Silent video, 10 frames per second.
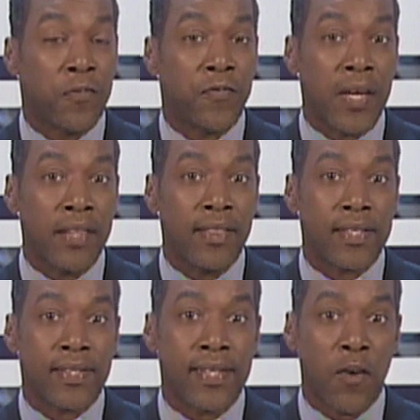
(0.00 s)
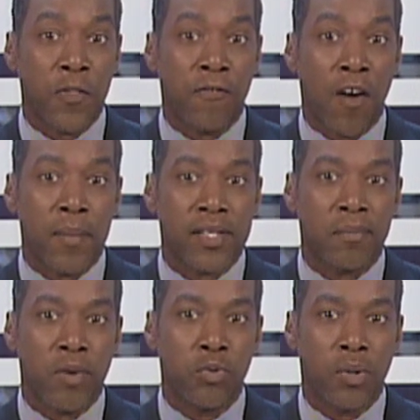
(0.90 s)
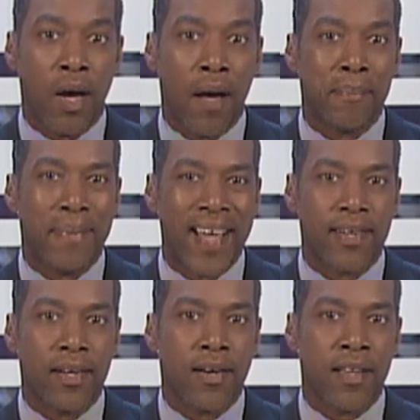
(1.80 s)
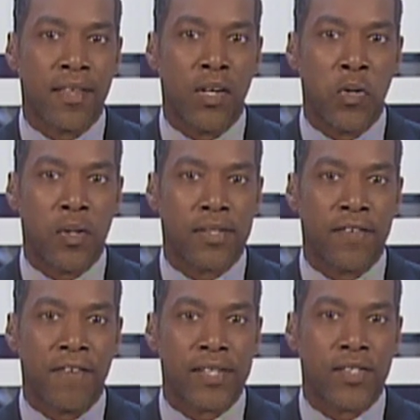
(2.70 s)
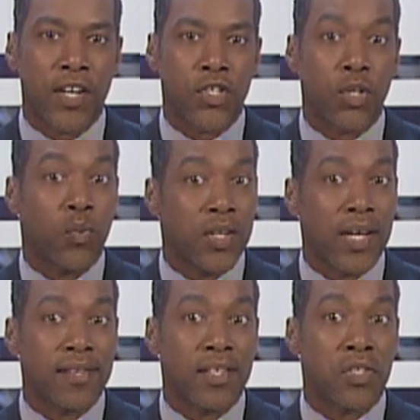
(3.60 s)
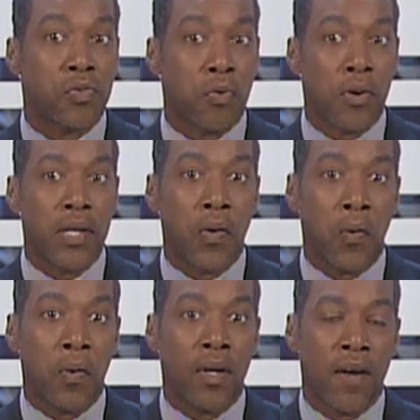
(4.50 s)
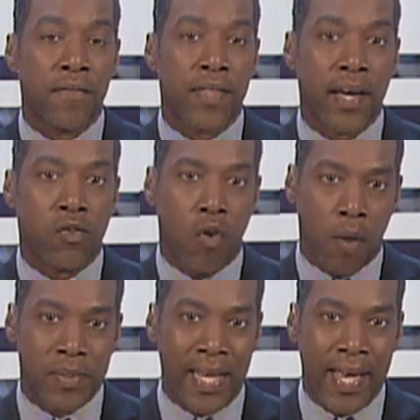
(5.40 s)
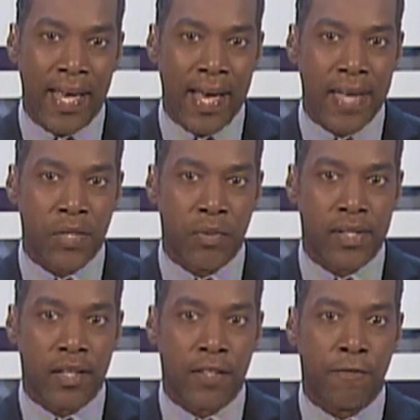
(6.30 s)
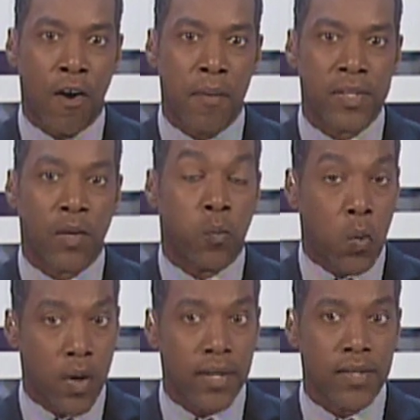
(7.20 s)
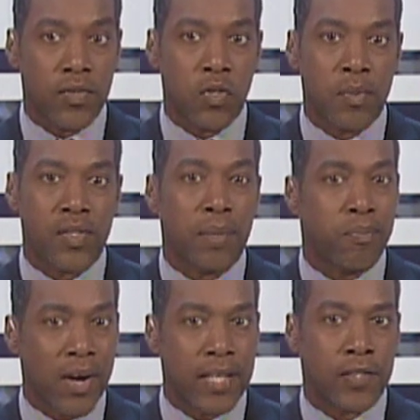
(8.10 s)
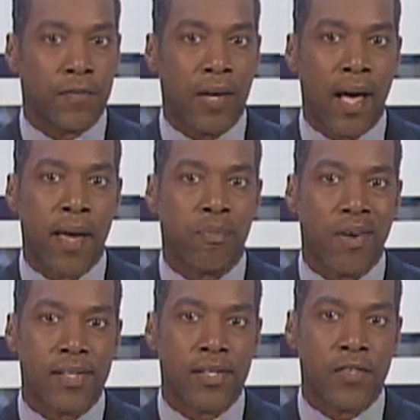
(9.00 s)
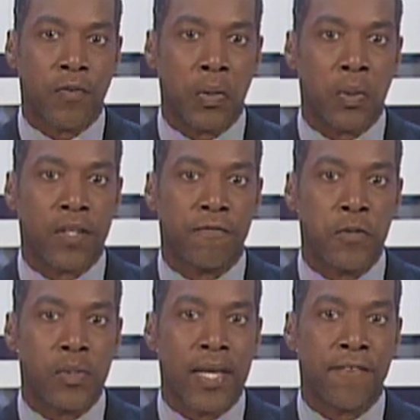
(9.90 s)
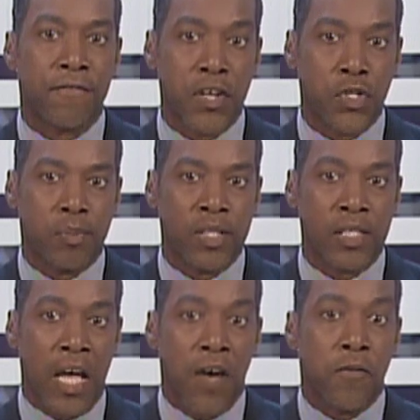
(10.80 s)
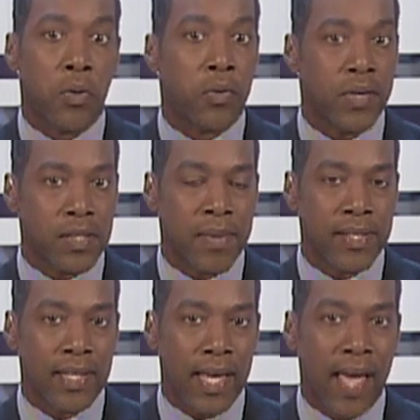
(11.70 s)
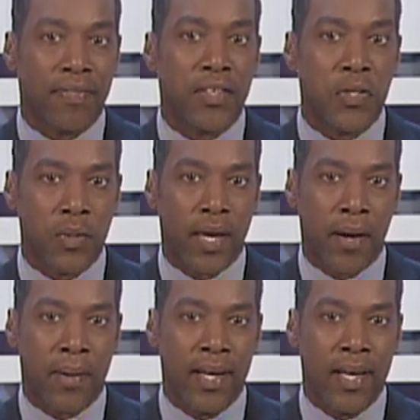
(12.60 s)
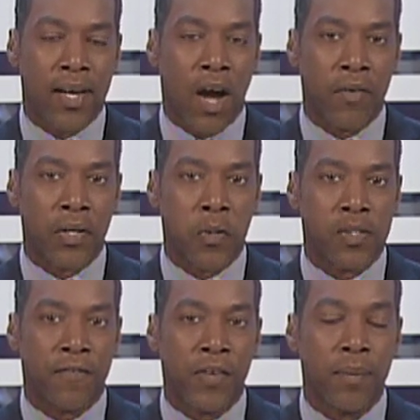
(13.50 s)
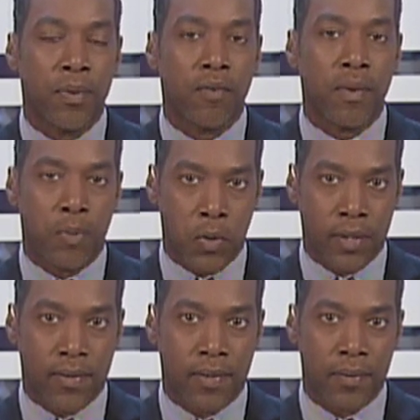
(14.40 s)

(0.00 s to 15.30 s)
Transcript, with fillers: In the south, farmers in Moruga are battling another locust infestation which has destroyed all of their crops. As a result, the farmers are warning consumers to brace for higher prices for local fruits and vegetables for Christmas and the New Year. Karen Cozier Phillip reports.